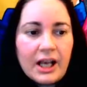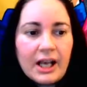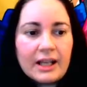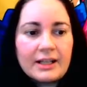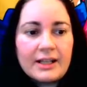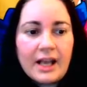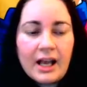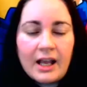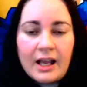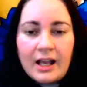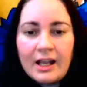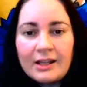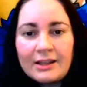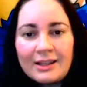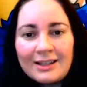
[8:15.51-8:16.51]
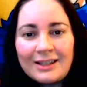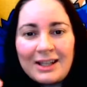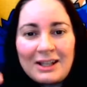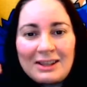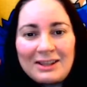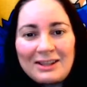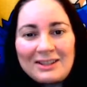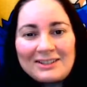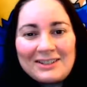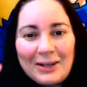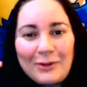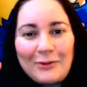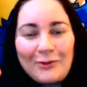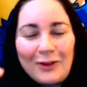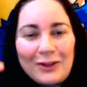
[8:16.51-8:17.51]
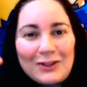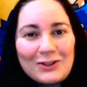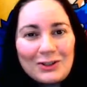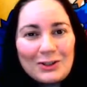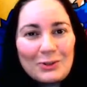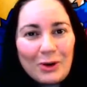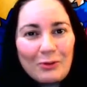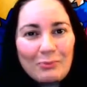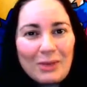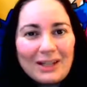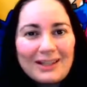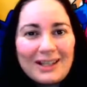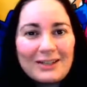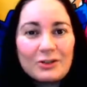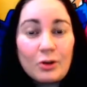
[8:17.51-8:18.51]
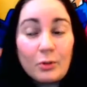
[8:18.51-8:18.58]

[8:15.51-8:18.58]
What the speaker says: And the sale finished at 12 midnight,